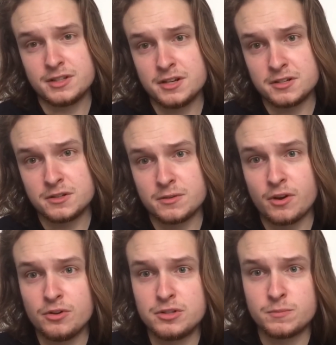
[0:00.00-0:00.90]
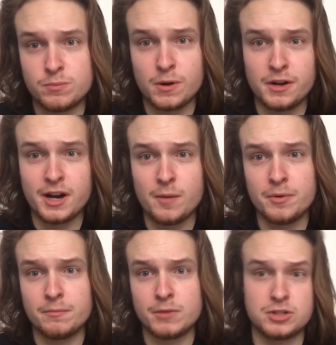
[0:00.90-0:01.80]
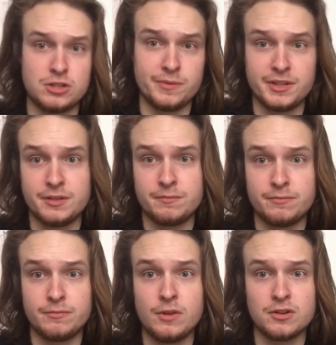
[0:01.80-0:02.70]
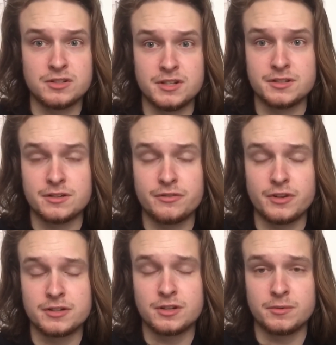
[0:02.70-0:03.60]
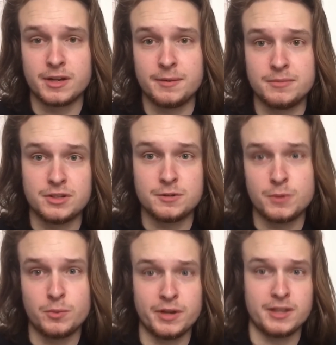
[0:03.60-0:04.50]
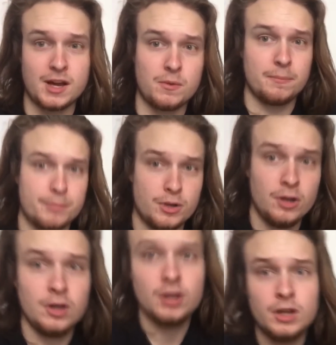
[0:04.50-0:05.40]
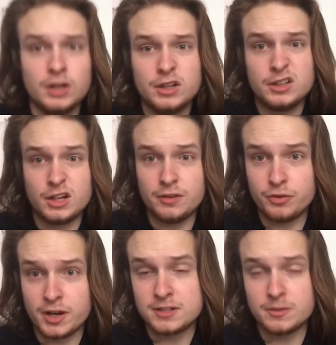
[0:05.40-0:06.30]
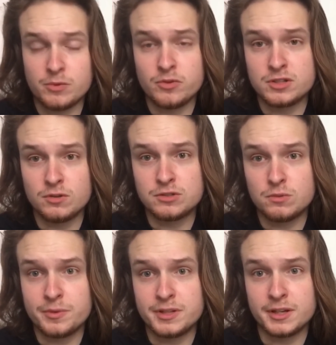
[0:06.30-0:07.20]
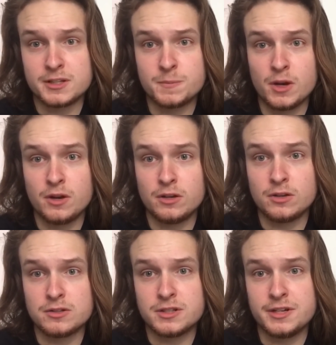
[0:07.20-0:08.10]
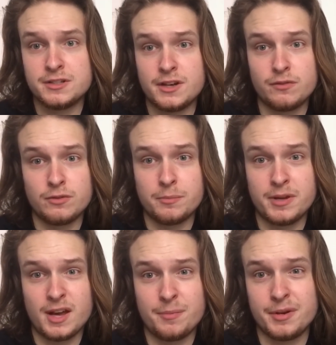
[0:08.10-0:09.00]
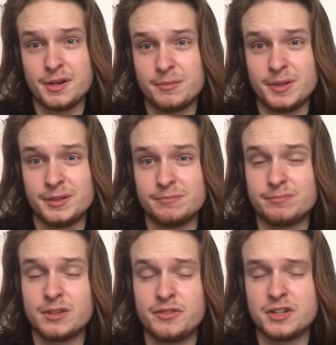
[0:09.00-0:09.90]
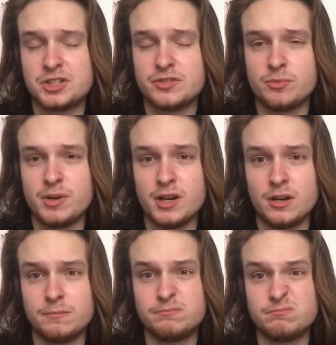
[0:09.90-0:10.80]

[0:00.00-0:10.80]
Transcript: sees us host Brighton Albion, much like we did last season in the first home game, so it's a bit weird of that one, but you know, if we get a similar result to what we did against Burton last season, everyone would be happy. I mean, the fixtures for me are